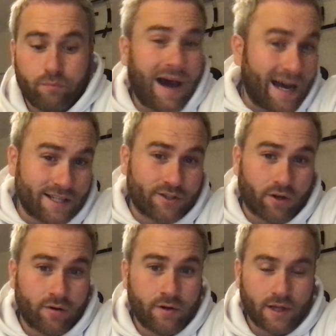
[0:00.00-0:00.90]
had it
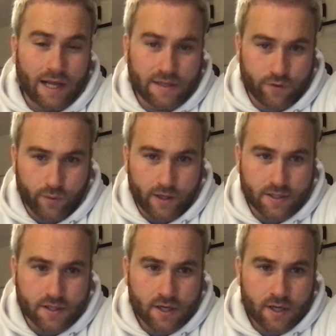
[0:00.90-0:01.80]
done in the last few
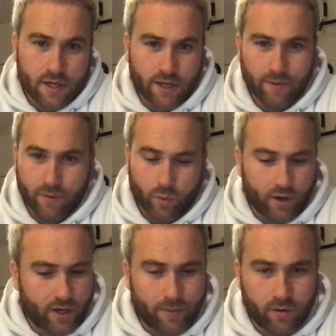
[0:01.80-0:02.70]
weeks and you're maybe
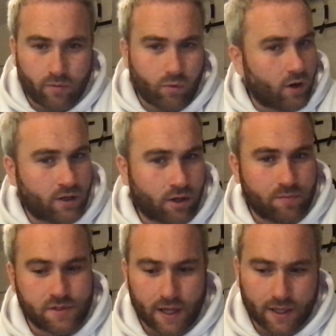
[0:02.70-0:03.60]
worrying about what
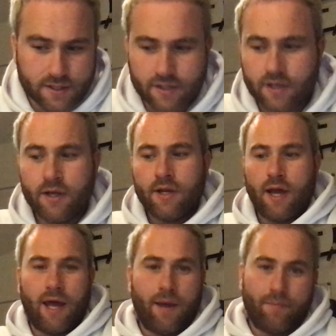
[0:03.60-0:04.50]
comes next.
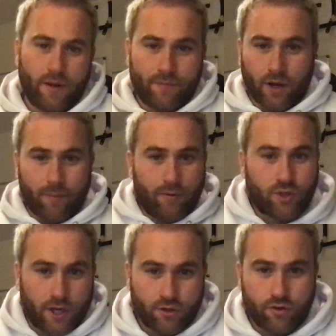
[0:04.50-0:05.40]
And then I'll maybe
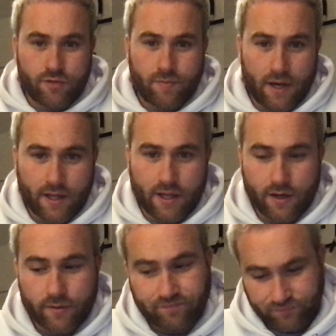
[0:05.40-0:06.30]
try and do as many
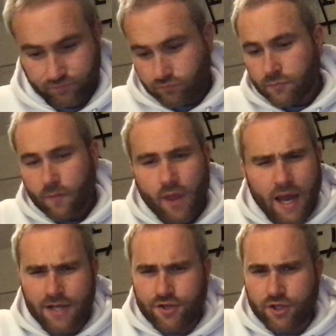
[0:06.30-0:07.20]
kind of
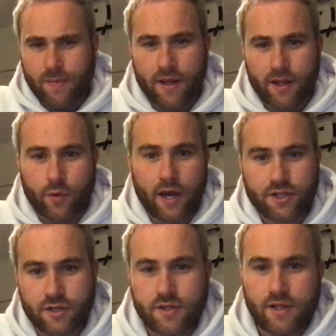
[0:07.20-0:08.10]
answer as many of the
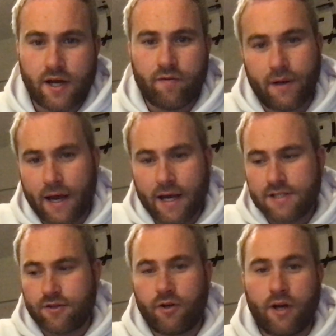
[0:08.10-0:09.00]
questions that I've been
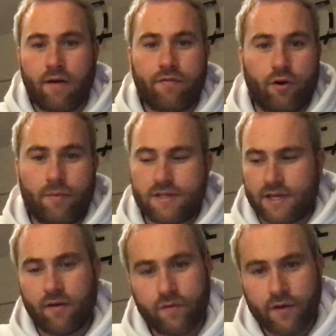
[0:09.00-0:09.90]
asked or I've thought
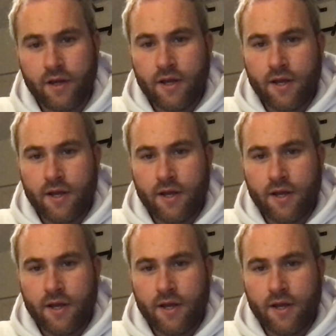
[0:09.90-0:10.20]
myself